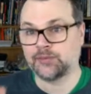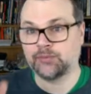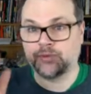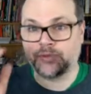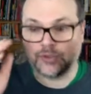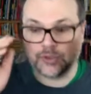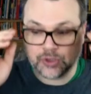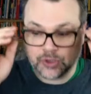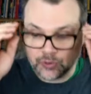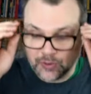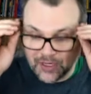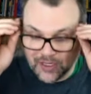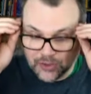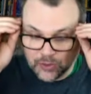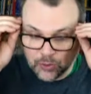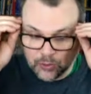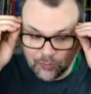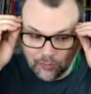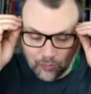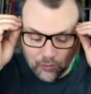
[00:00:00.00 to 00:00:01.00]
But you try
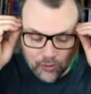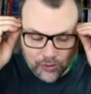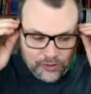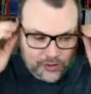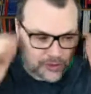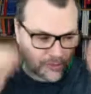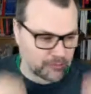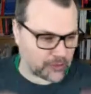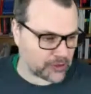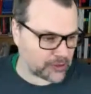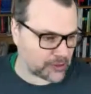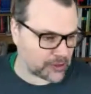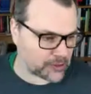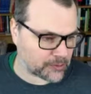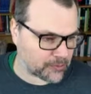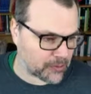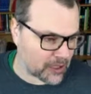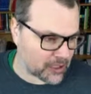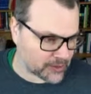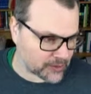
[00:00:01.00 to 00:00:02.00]
to avoid as much as
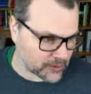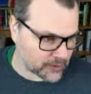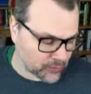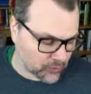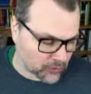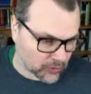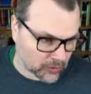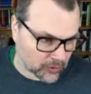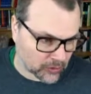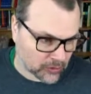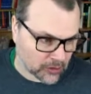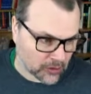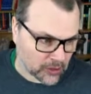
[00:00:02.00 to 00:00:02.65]
possible